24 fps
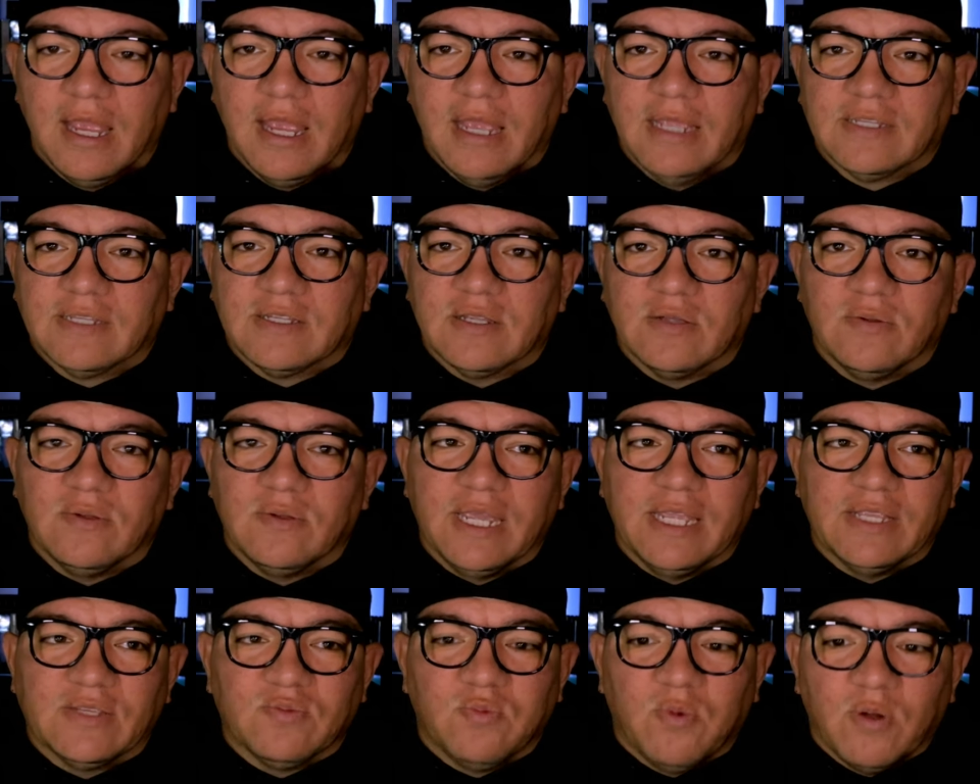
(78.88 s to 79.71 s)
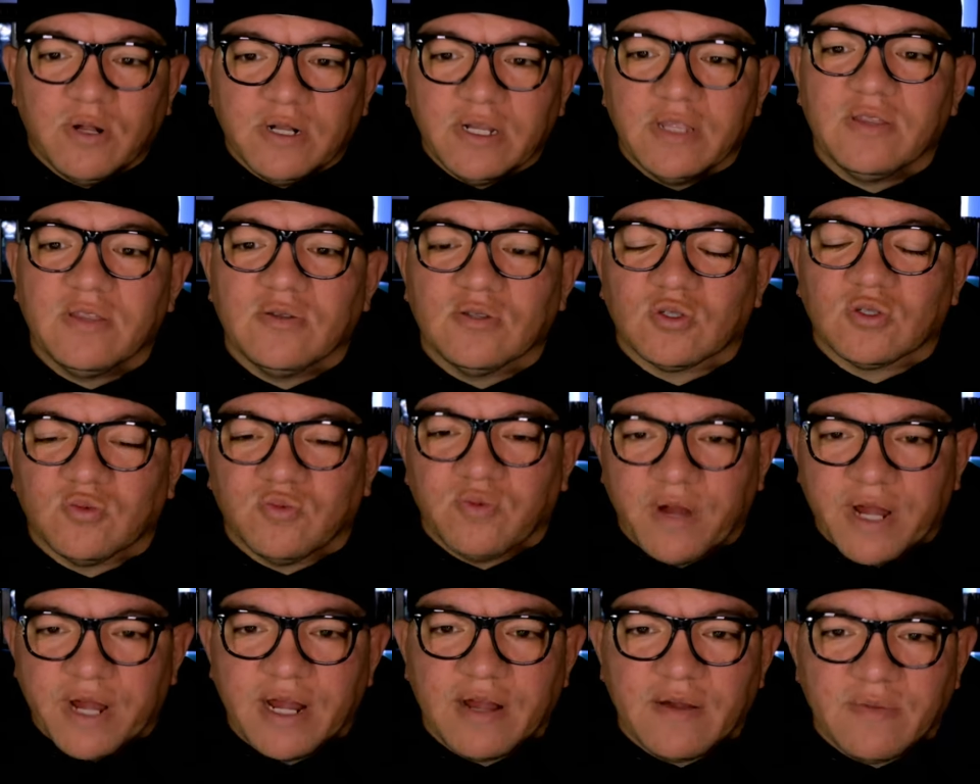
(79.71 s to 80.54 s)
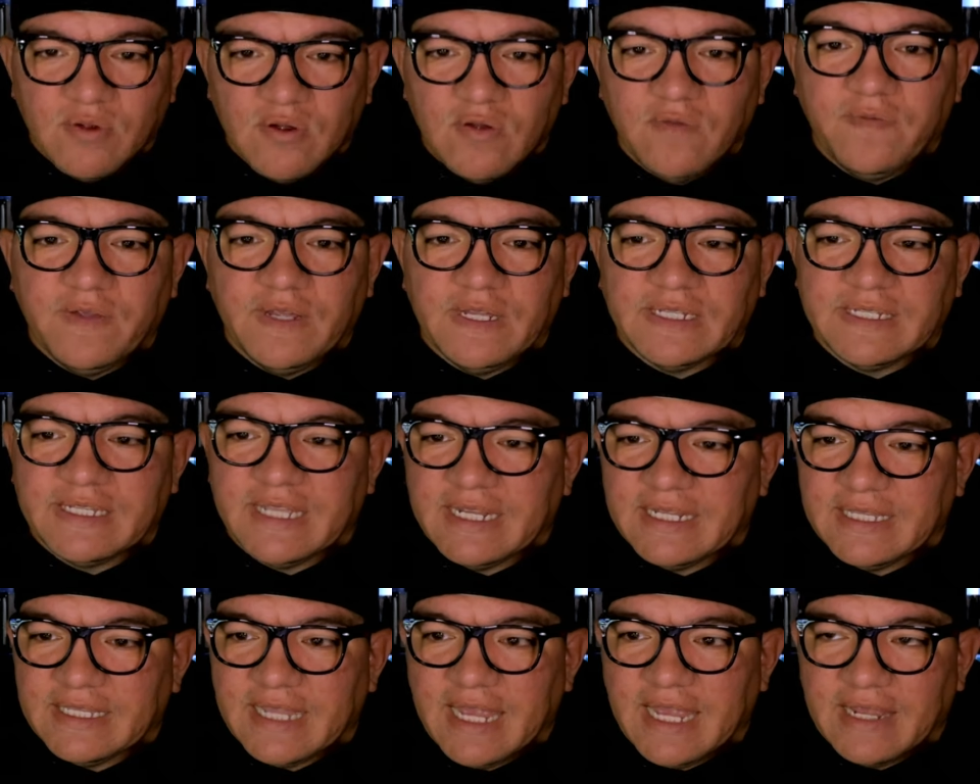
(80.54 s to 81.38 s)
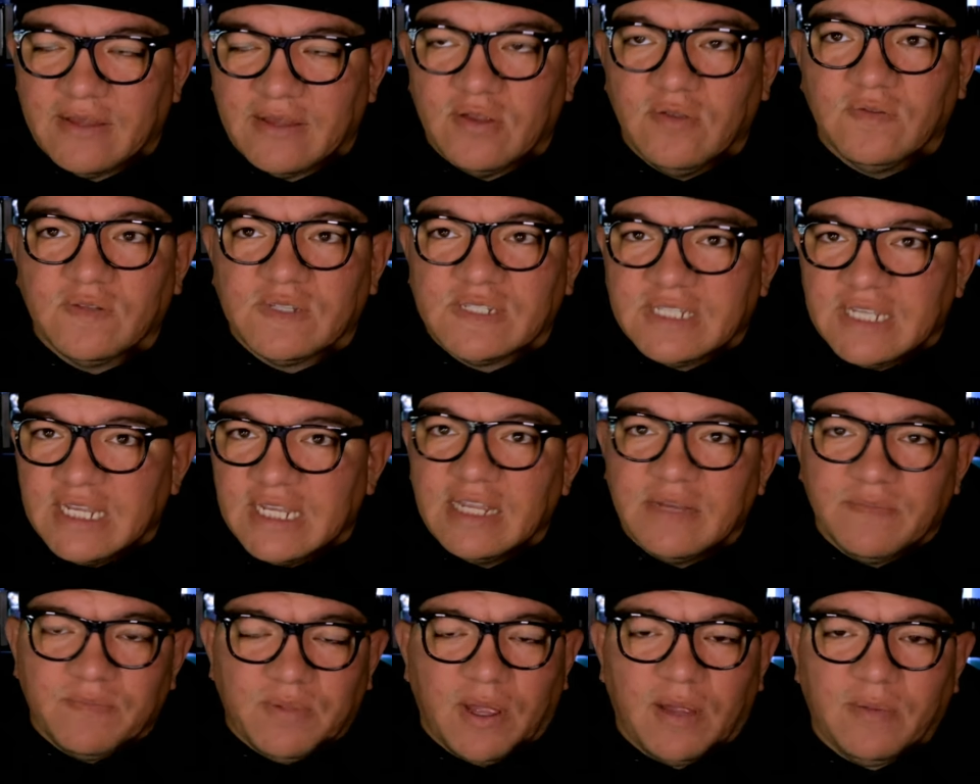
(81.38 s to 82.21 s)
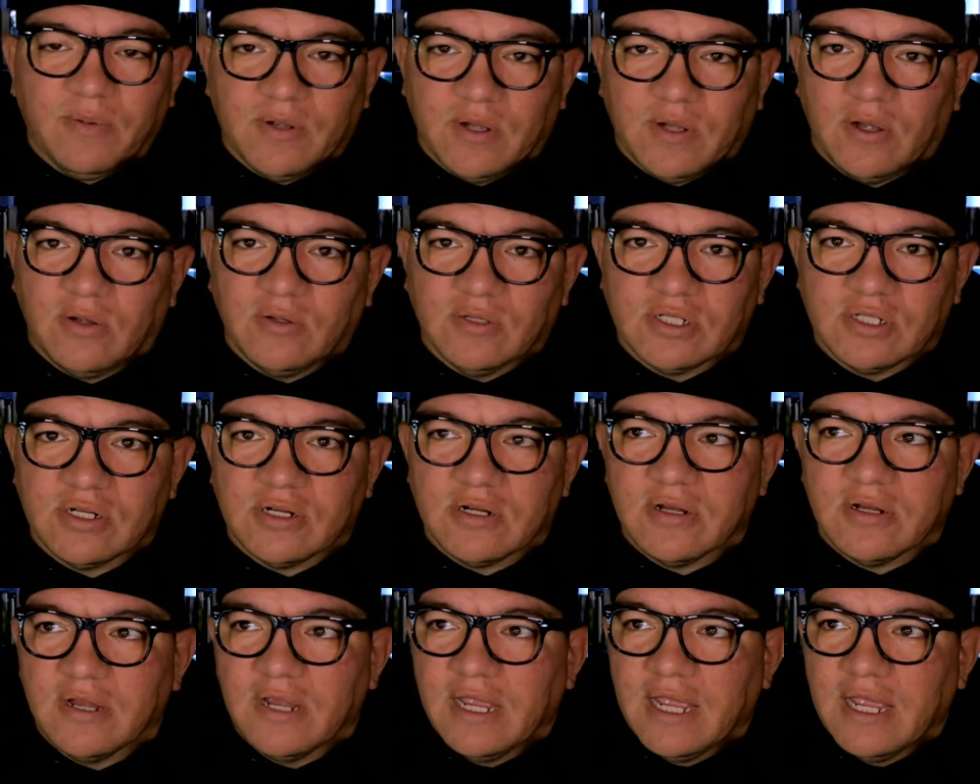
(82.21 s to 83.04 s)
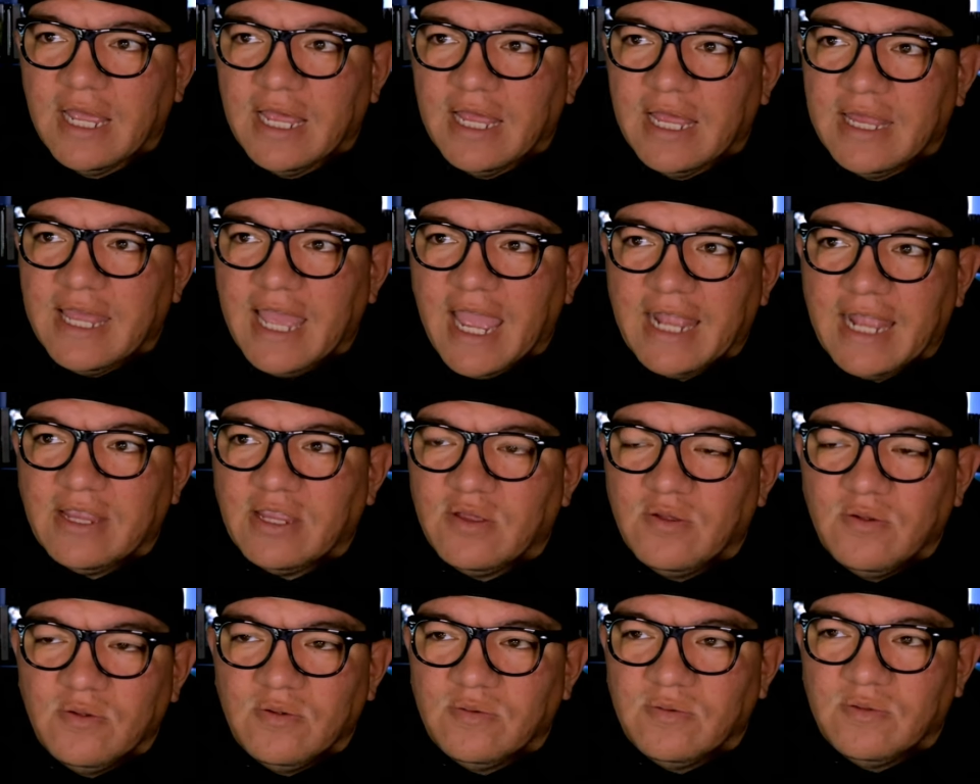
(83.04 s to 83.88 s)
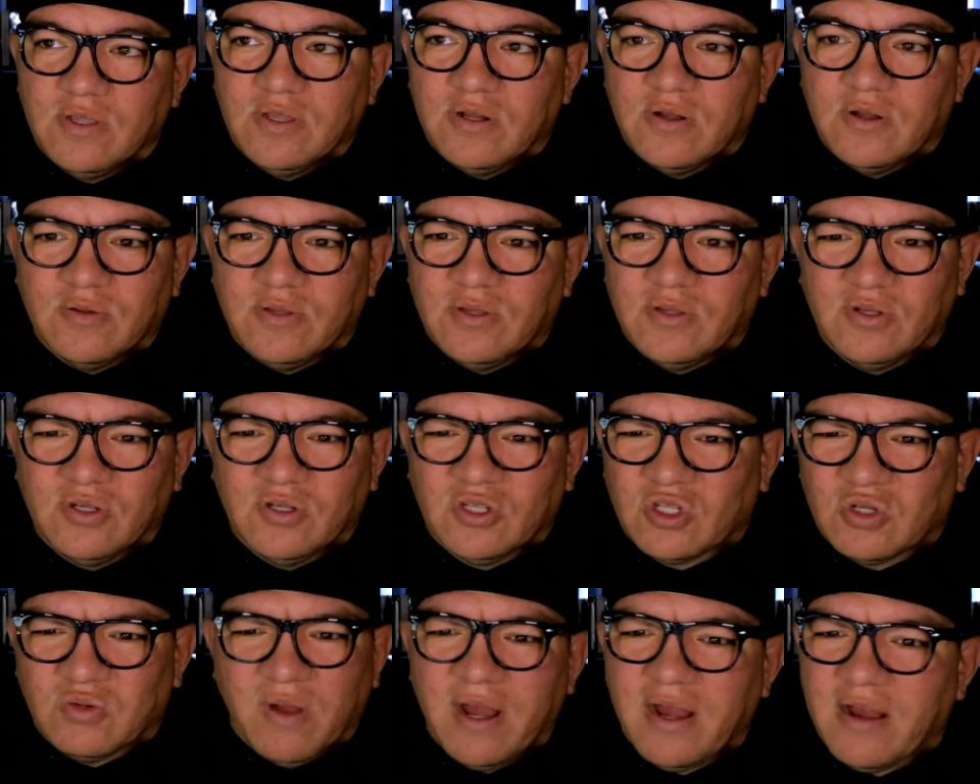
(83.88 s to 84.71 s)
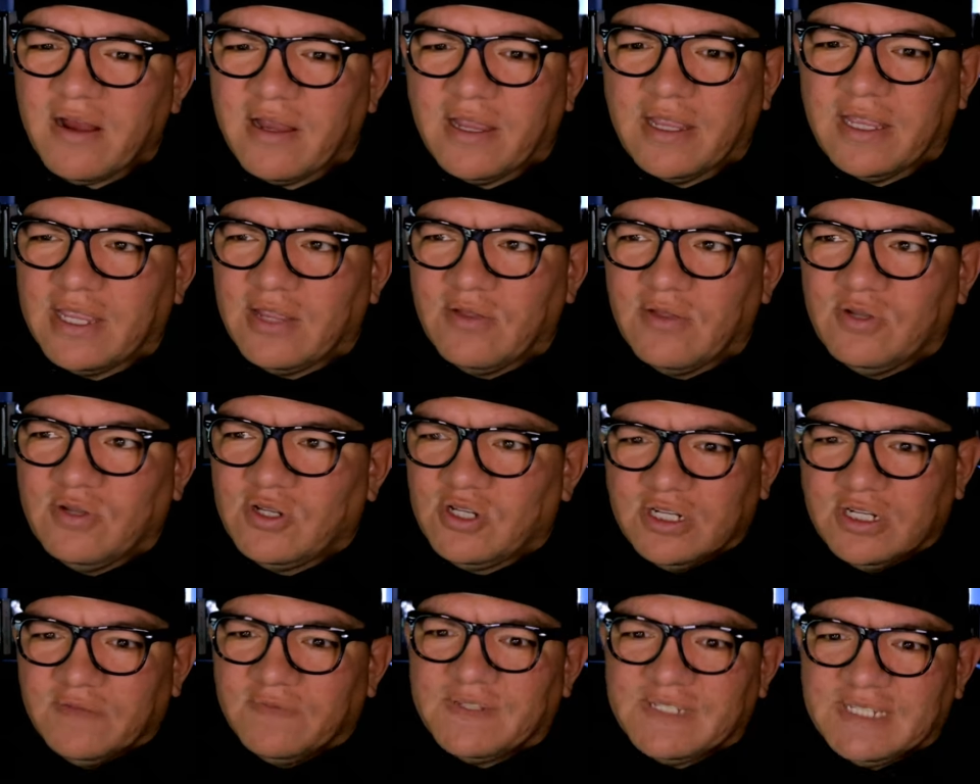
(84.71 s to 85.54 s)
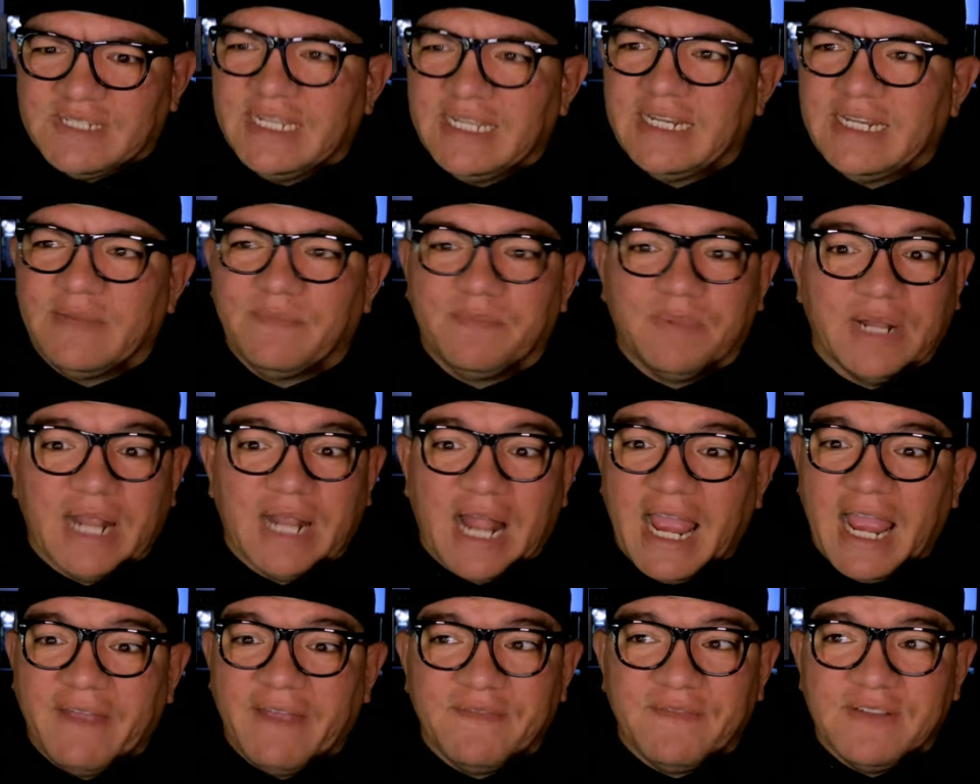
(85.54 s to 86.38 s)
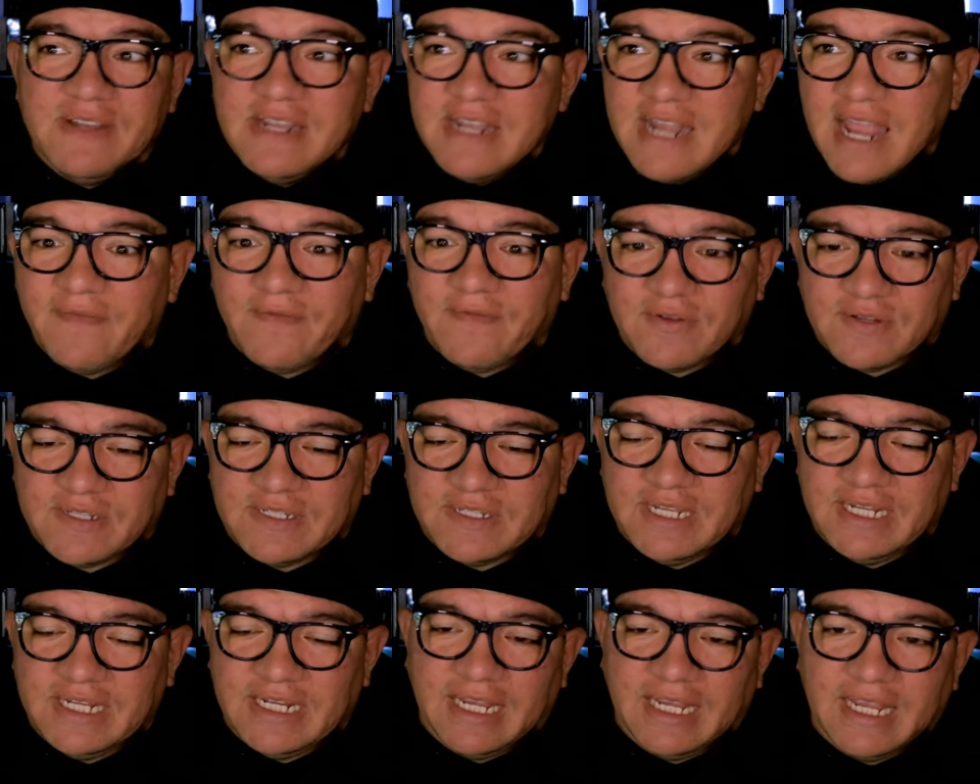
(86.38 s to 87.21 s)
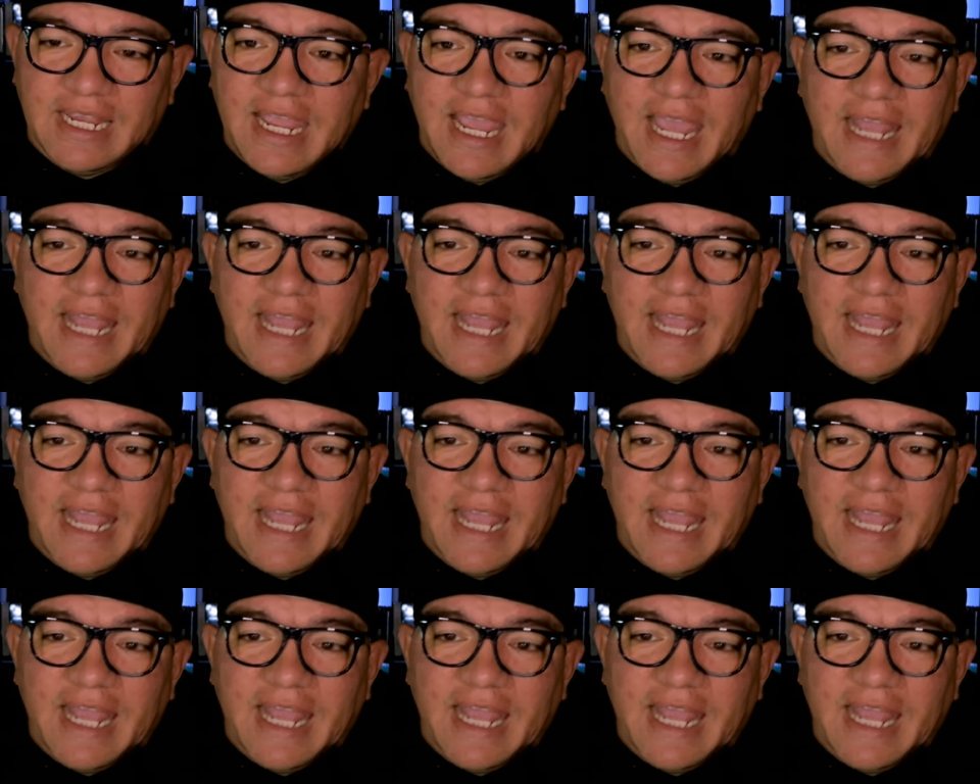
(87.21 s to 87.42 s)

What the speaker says: So it's one of those rare movies that you see in pop culture that you swear it, you should have seen it, but I have never seen it.